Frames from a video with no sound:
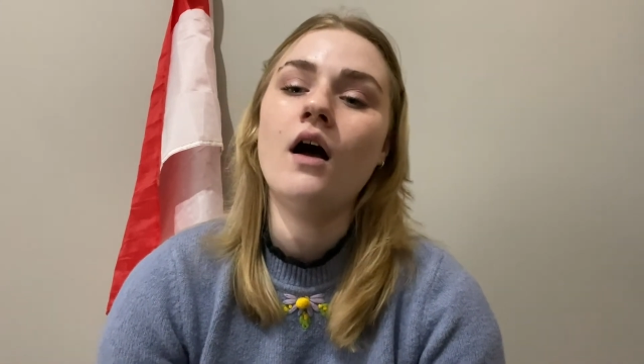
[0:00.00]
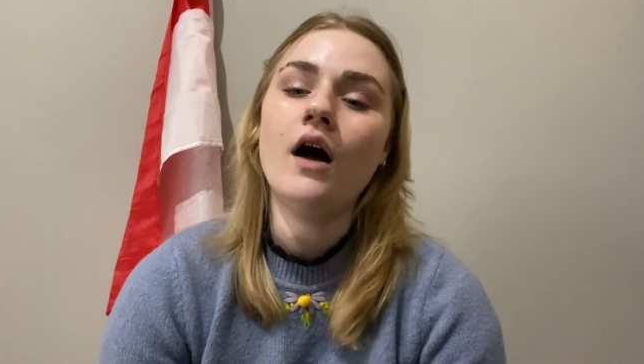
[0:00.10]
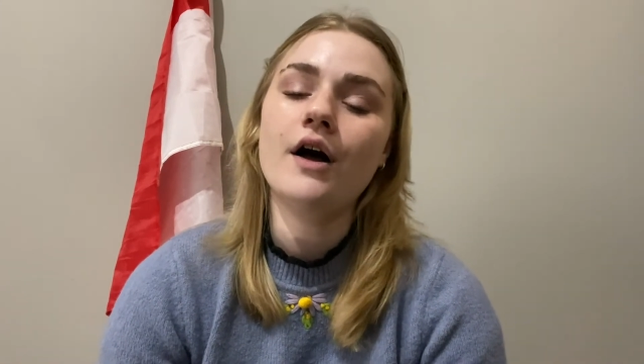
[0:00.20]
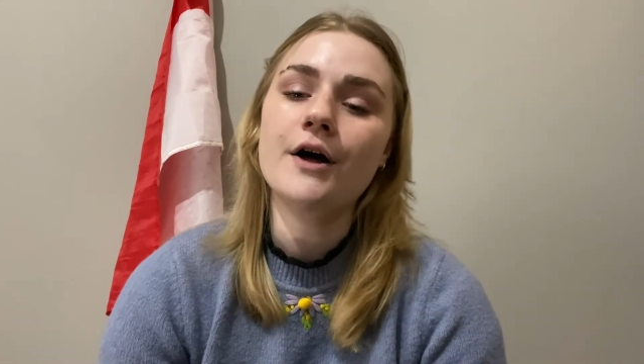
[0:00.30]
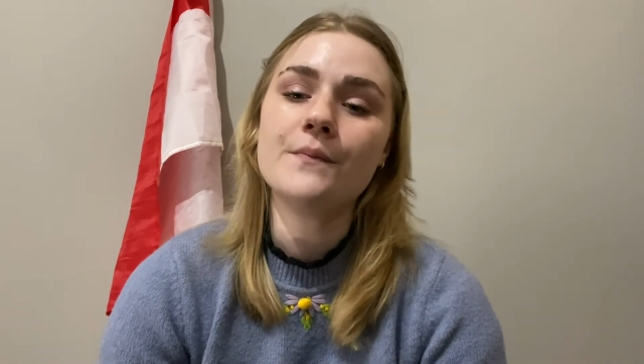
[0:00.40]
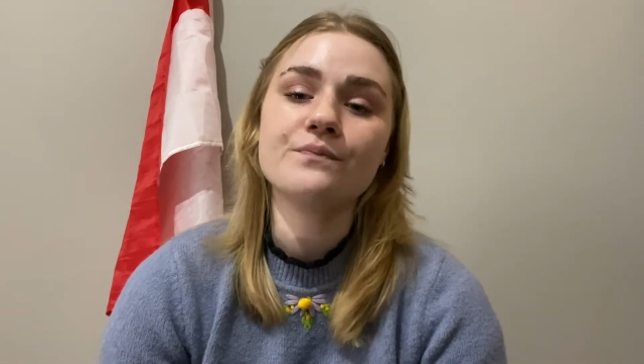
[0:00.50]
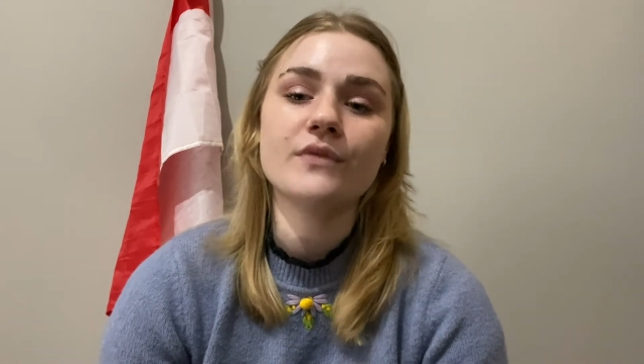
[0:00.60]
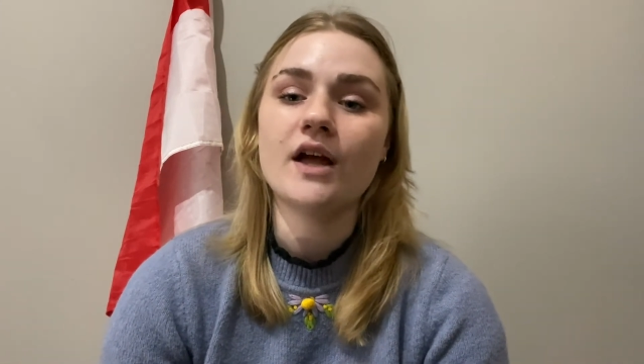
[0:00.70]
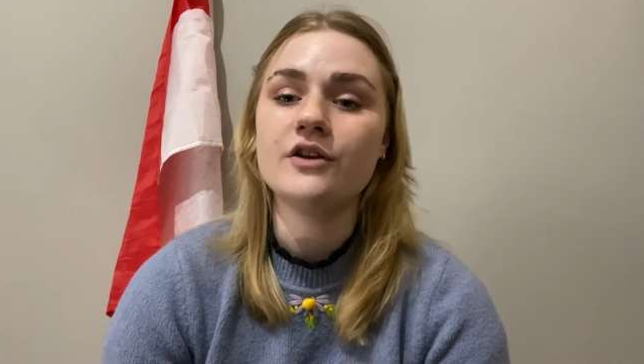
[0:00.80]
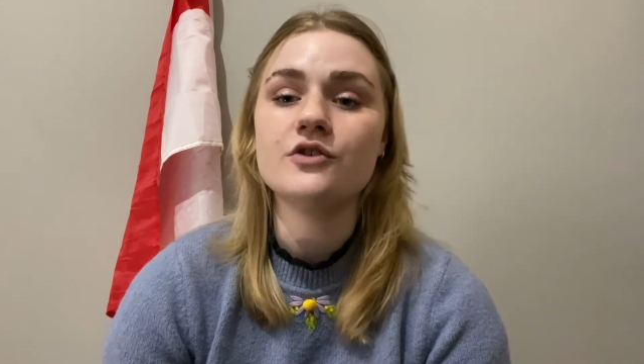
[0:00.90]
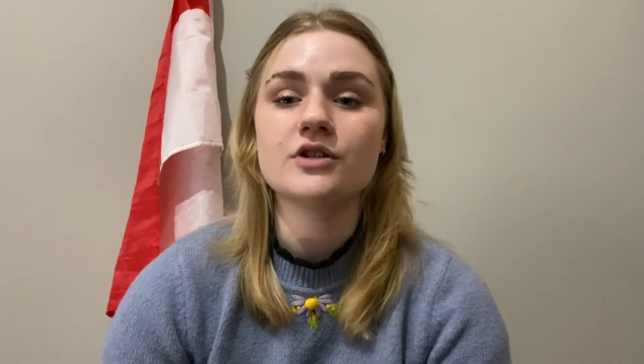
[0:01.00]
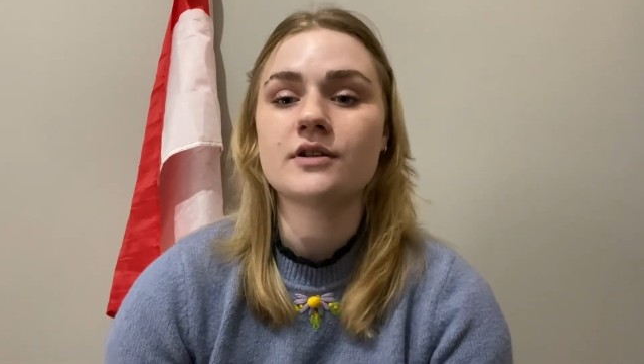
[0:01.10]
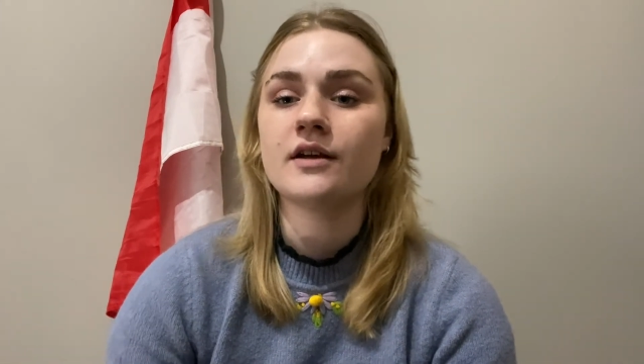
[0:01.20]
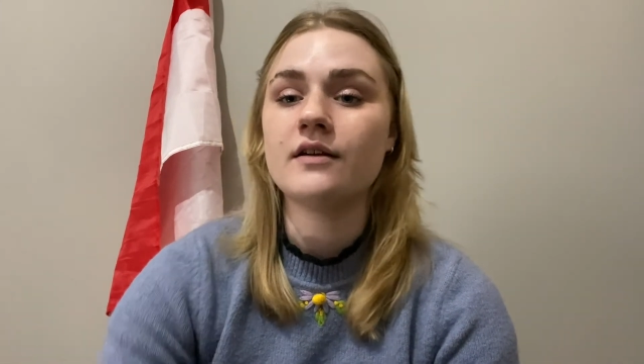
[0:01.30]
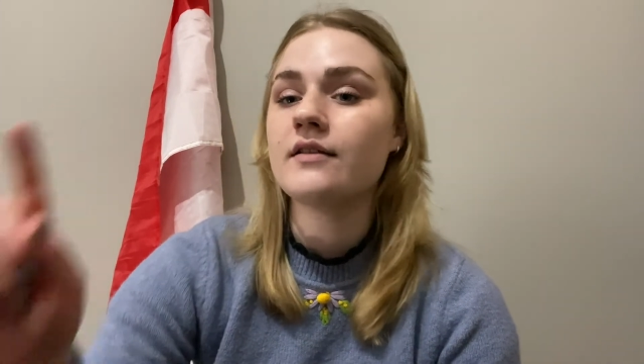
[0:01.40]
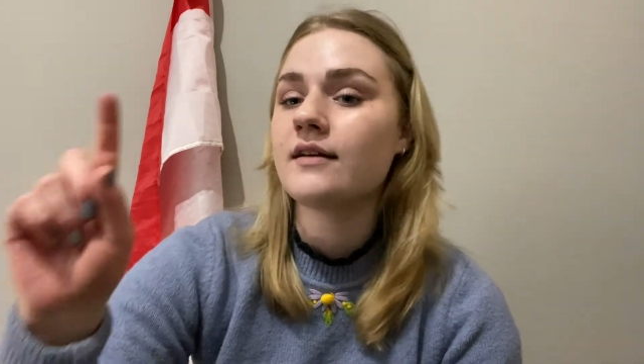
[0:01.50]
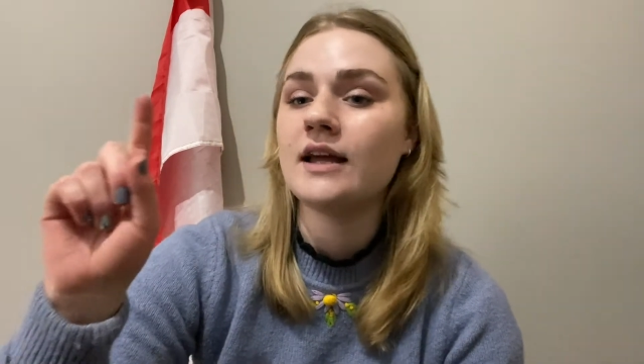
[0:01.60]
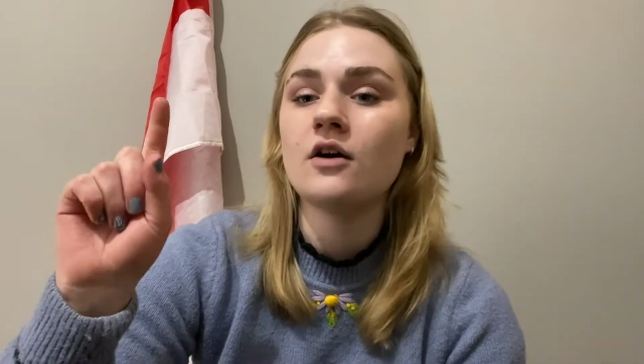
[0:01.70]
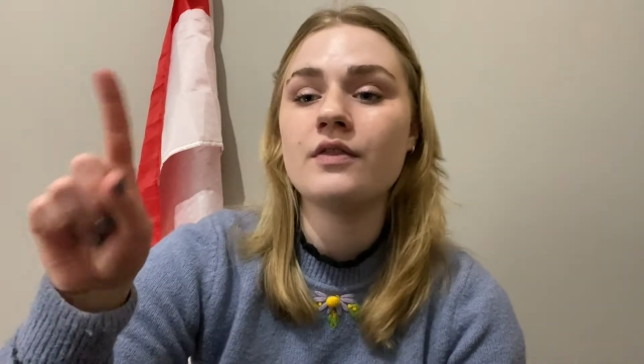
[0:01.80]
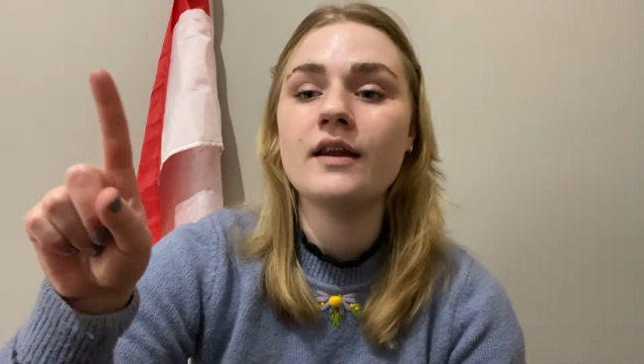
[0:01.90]
And you just can
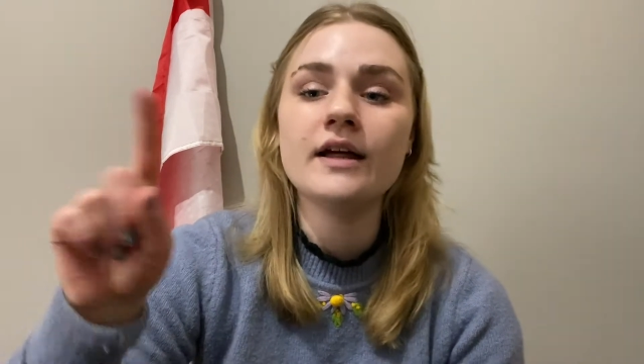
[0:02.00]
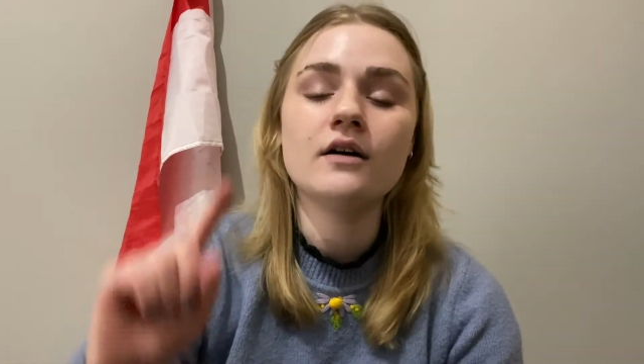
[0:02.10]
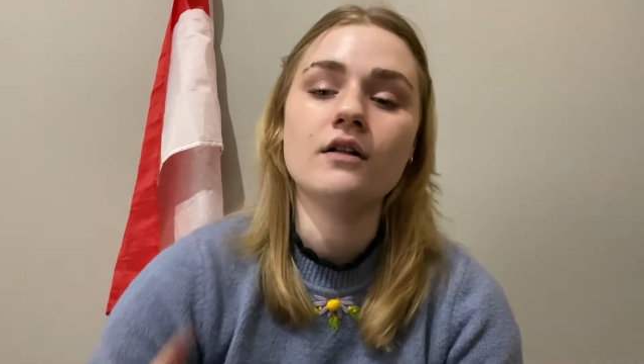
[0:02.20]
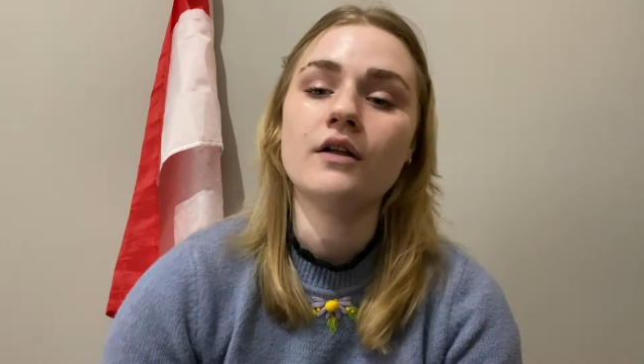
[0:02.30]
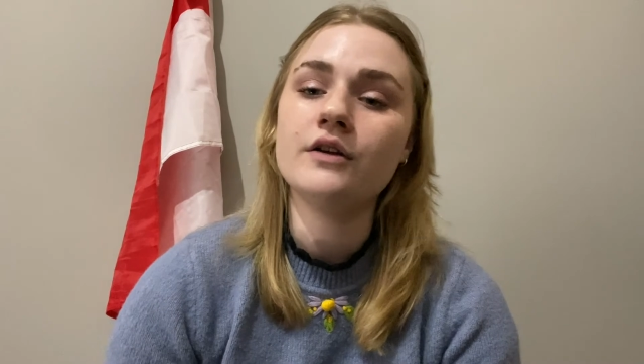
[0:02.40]
click on the little